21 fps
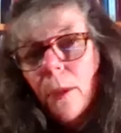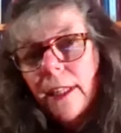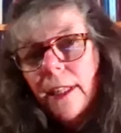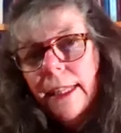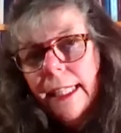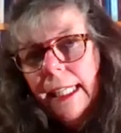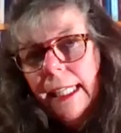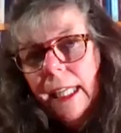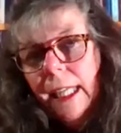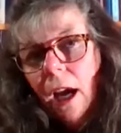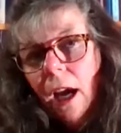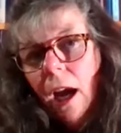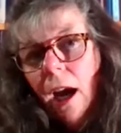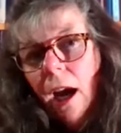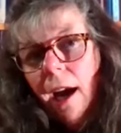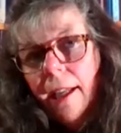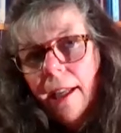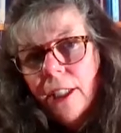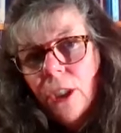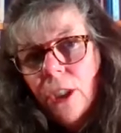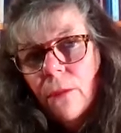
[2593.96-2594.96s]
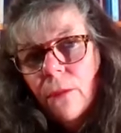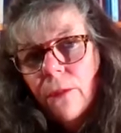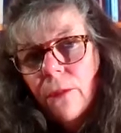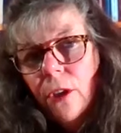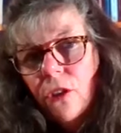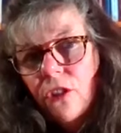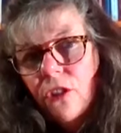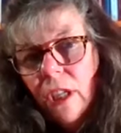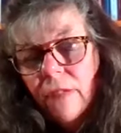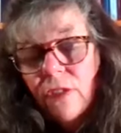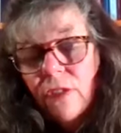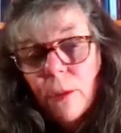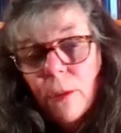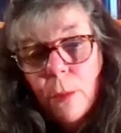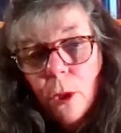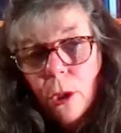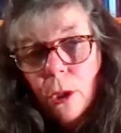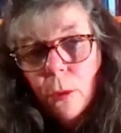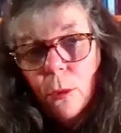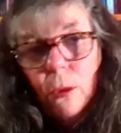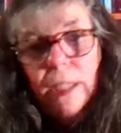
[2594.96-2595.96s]
with the audio version of your
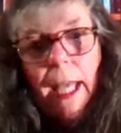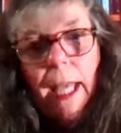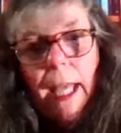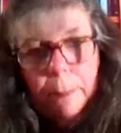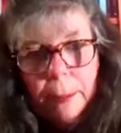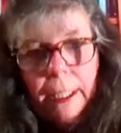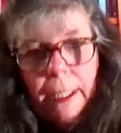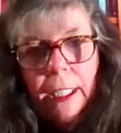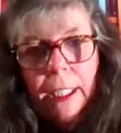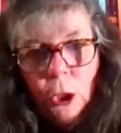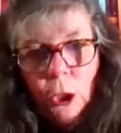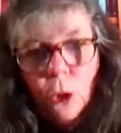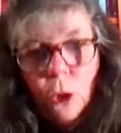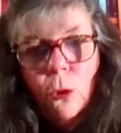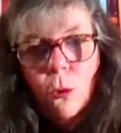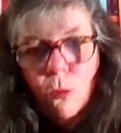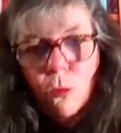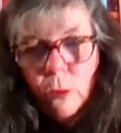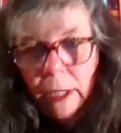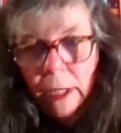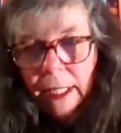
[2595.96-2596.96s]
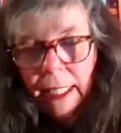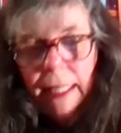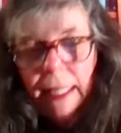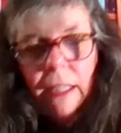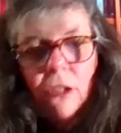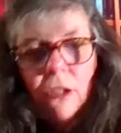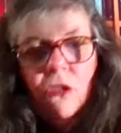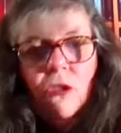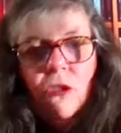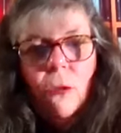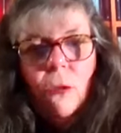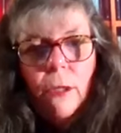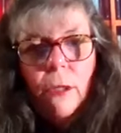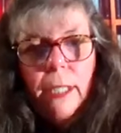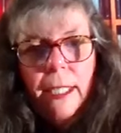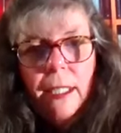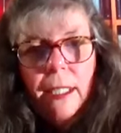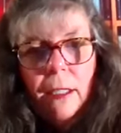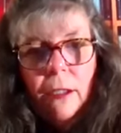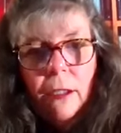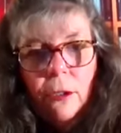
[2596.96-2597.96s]
book, will that be you reading the
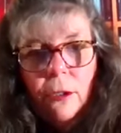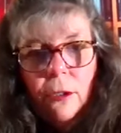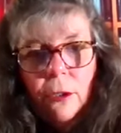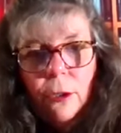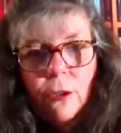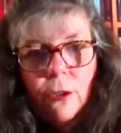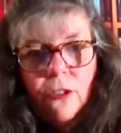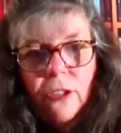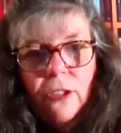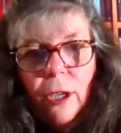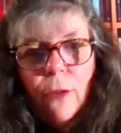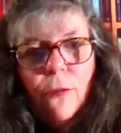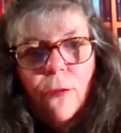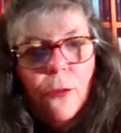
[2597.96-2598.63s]
story yourself?